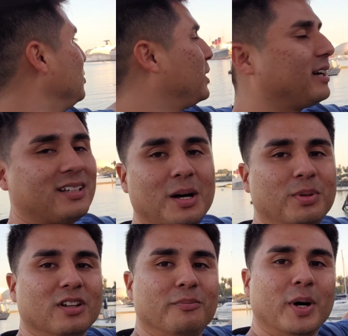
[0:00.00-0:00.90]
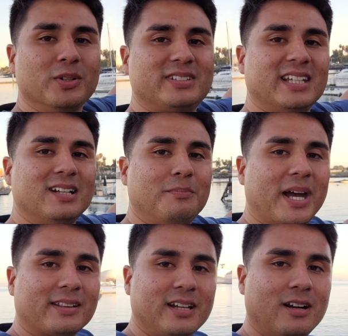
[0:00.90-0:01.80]
We got a couple of boats set up
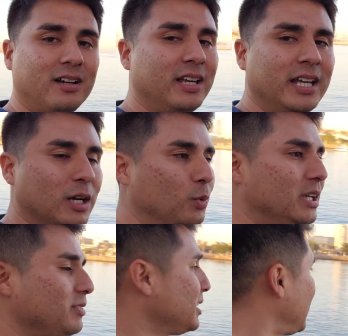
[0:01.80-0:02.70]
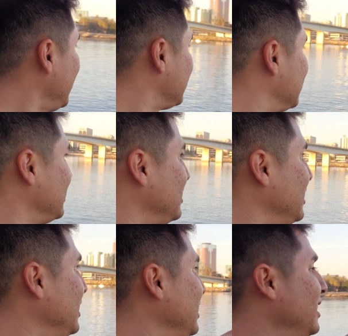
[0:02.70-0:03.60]
back there, and we even got
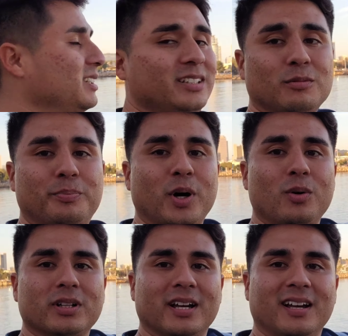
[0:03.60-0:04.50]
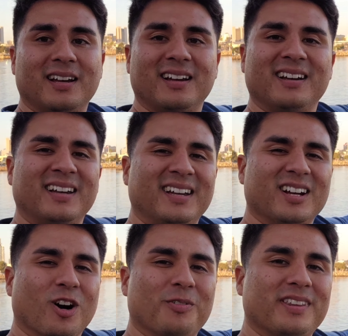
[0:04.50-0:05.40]
a little boat
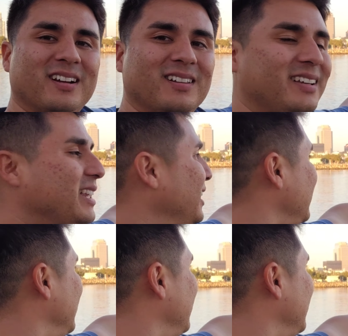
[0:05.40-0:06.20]
over there. Look at that.